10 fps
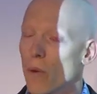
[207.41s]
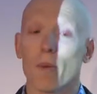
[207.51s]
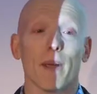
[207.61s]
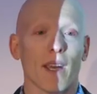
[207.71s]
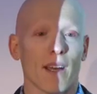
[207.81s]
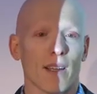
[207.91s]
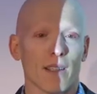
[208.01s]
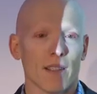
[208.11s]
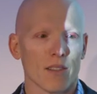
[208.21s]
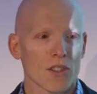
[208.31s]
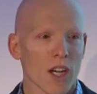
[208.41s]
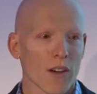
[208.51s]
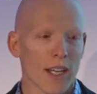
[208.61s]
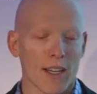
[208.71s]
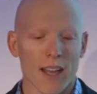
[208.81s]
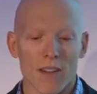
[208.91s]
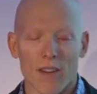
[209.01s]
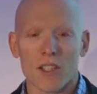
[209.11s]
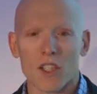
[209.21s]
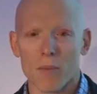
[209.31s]
So we began sharing it, and that
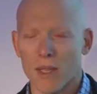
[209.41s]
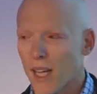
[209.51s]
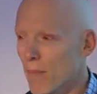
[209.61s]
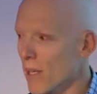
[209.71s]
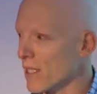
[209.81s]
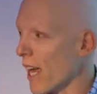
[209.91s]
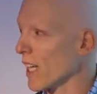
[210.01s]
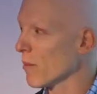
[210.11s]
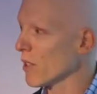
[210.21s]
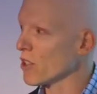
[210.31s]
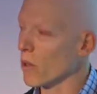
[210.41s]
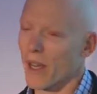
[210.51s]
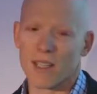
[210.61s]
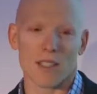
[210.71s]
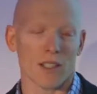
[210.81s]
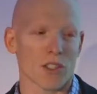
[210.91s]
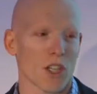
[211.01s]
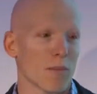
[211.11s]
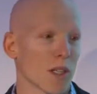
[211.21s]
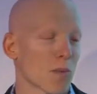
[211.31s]
eventually became Plus Acumen. Joanne is gonna
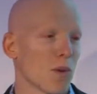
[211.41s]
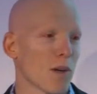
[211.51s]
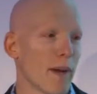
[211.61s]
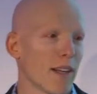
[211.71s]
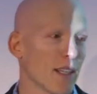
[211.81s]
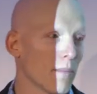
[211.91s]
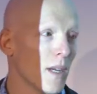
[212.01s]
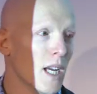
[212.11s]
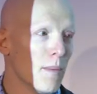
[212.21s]
share much more about it,